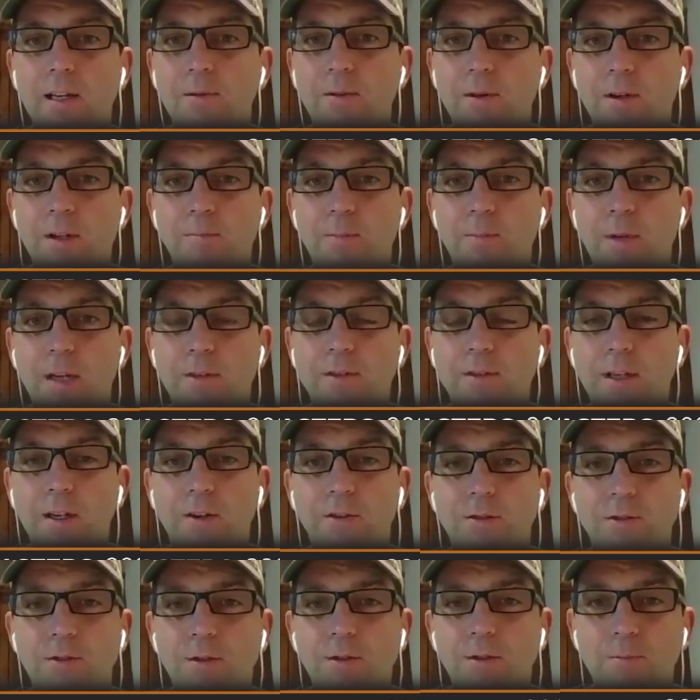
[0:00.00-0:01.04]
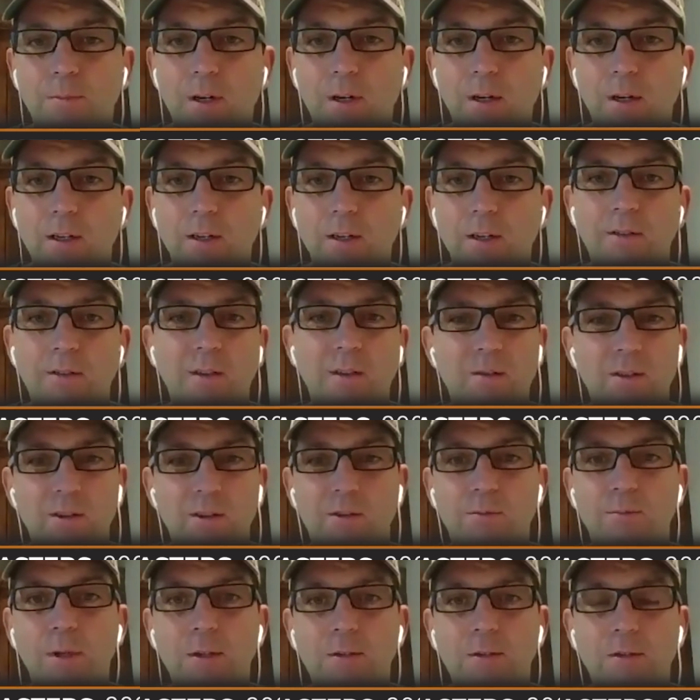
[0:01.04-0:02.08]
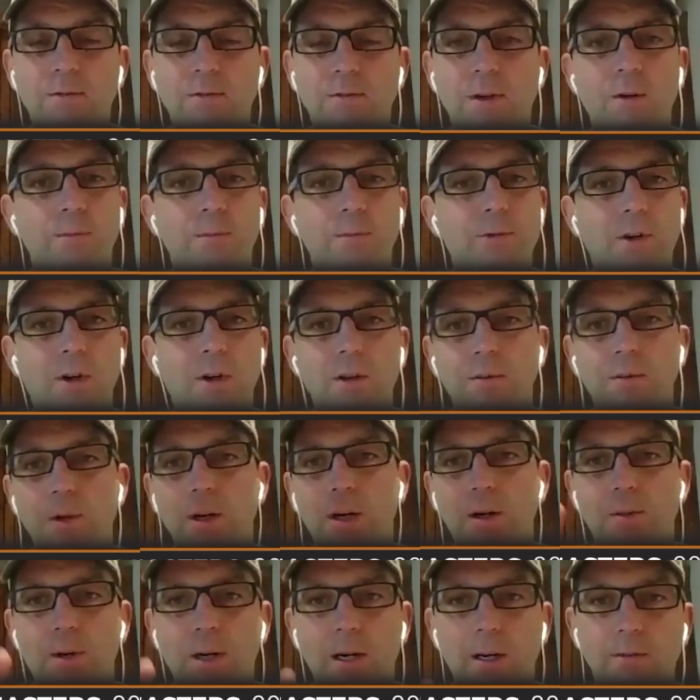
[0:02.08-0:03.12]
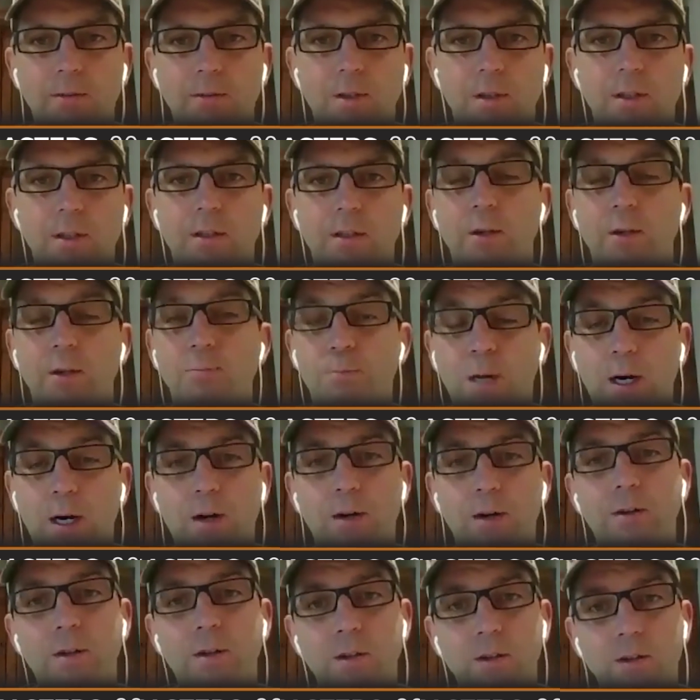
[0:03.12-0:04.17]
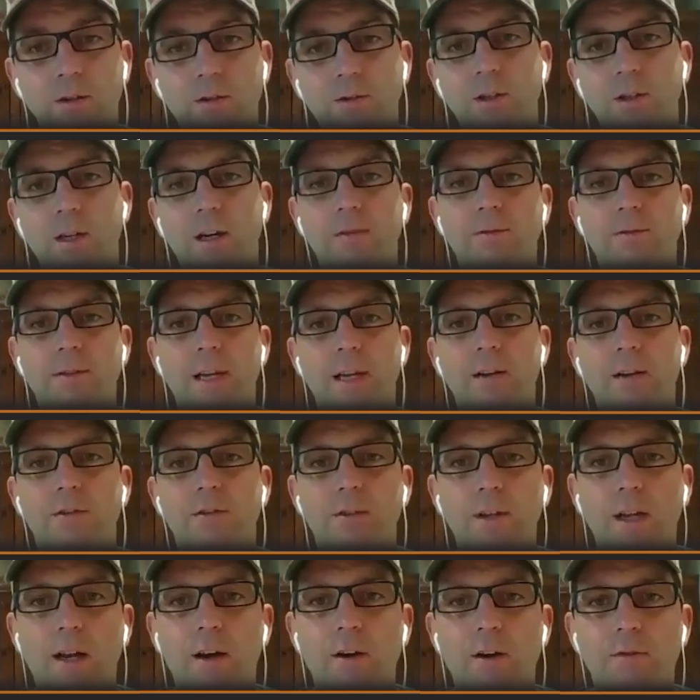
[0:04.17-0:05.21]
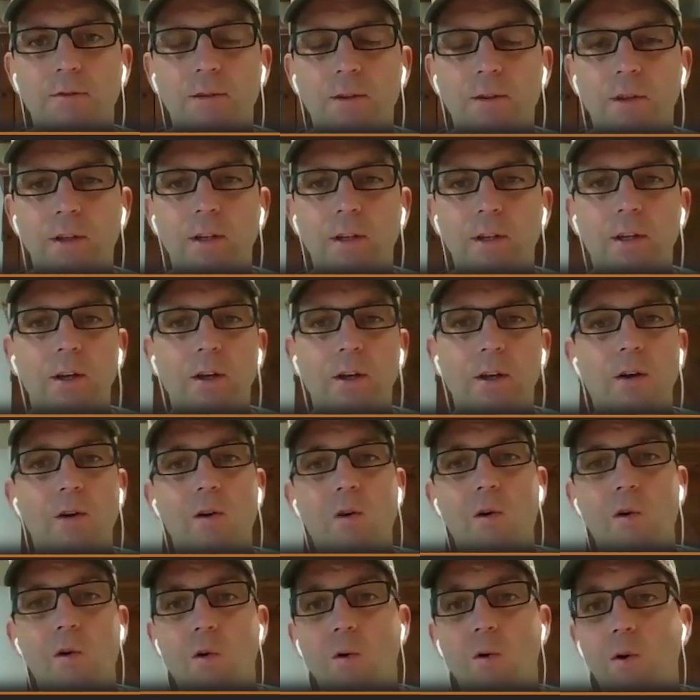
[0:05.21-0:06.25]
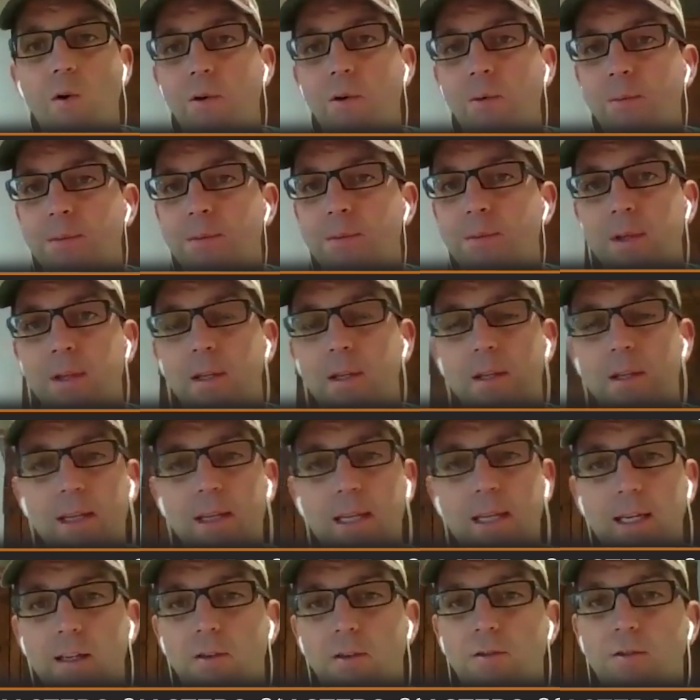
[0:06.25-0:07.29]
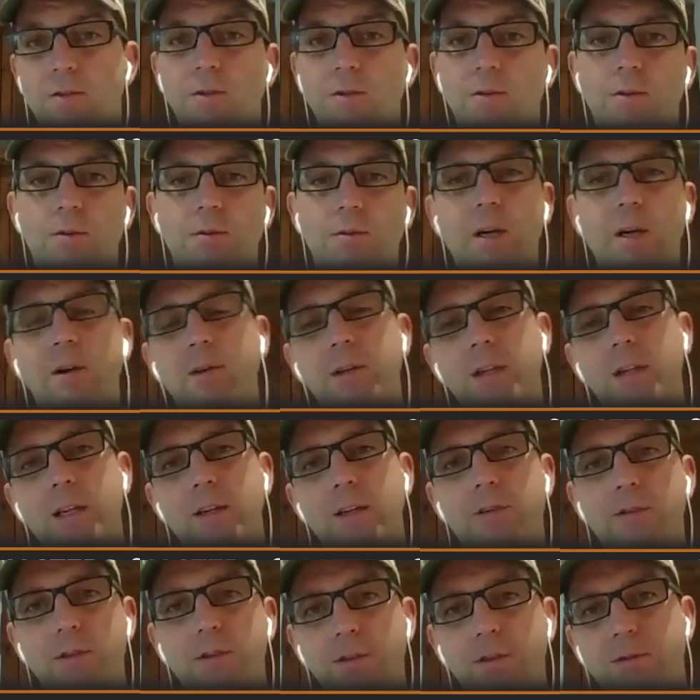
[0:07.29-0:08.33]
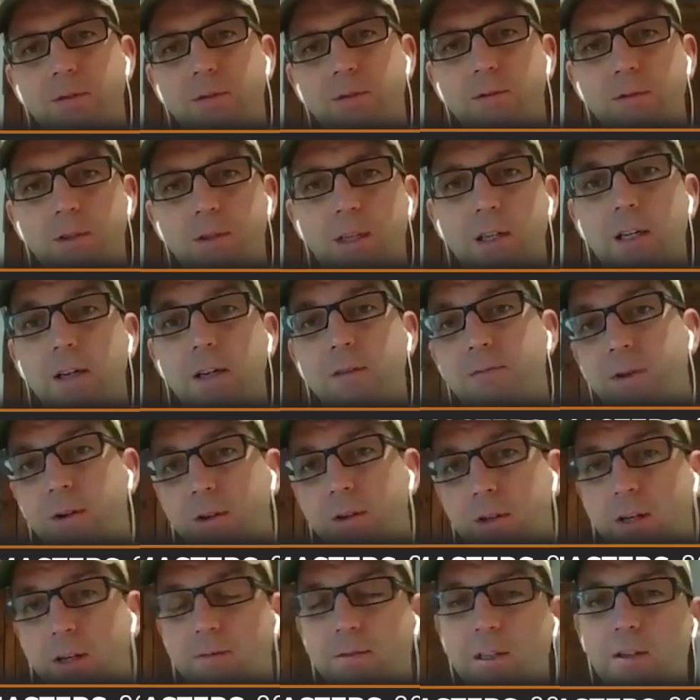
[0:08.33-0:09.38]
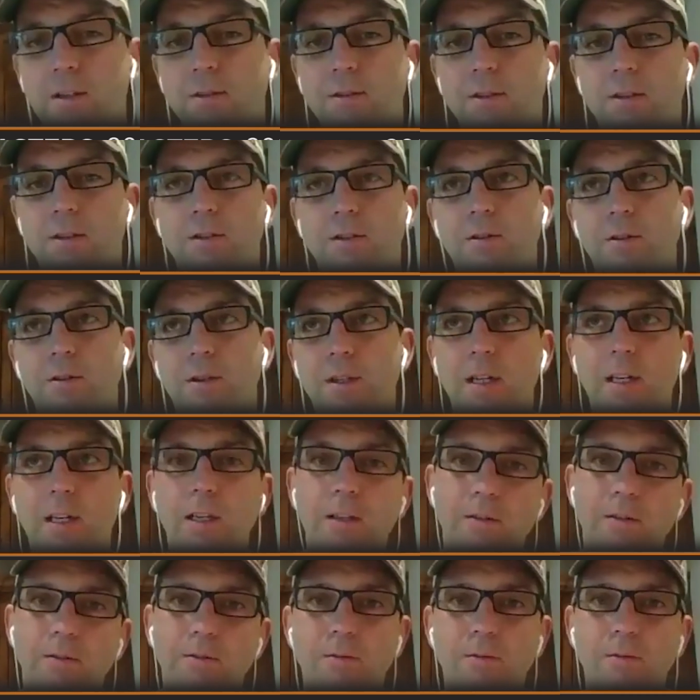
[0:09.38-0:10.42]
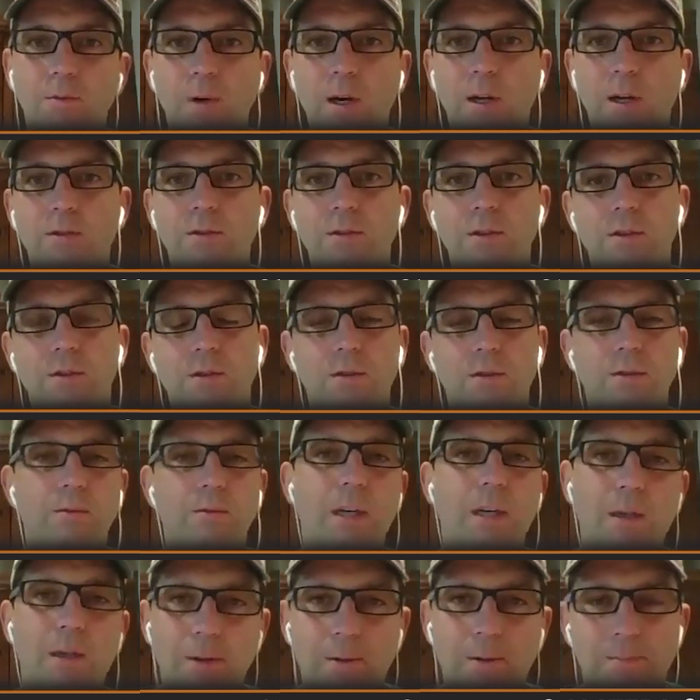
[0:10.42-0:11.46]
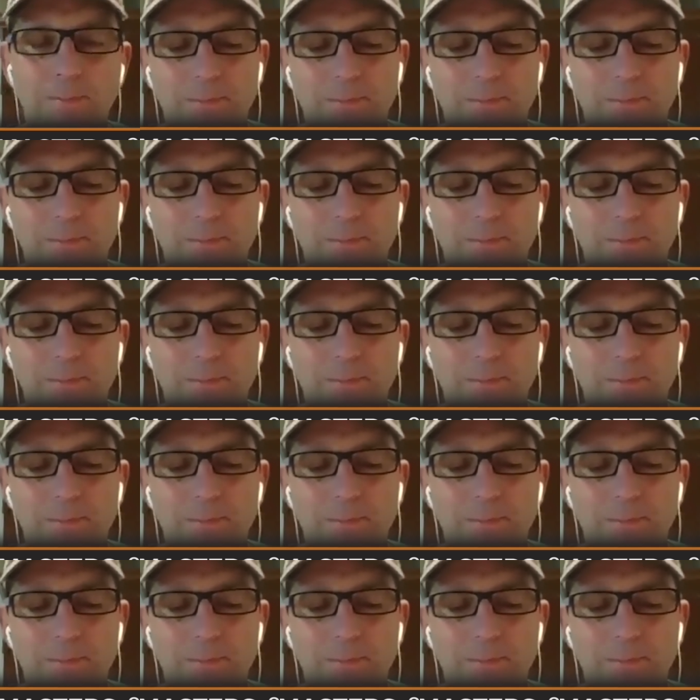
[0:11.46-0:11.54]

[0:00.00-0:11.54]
one of the best hailstorm markets and expensive homes all the way around compared to the stuff down south or east, or well, east is, you get further enough east, it's okay, and west is, anyway.